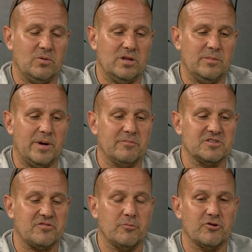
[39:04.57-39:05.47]
One of the members
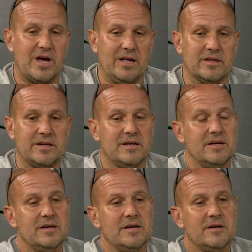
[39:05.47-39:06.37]
from Rhode Island
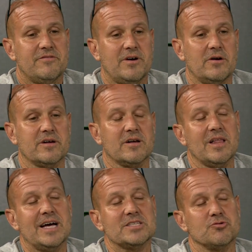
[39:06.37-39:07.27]
found a
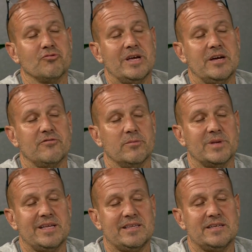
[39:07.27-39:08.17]
class ring from
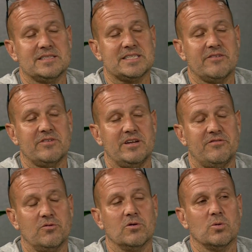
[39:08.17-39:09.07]

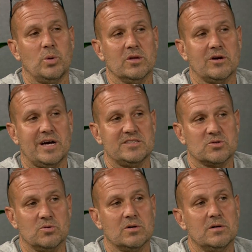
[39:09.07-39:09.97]
1974 Wheeler High
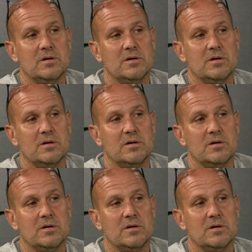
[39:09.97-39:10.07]
School.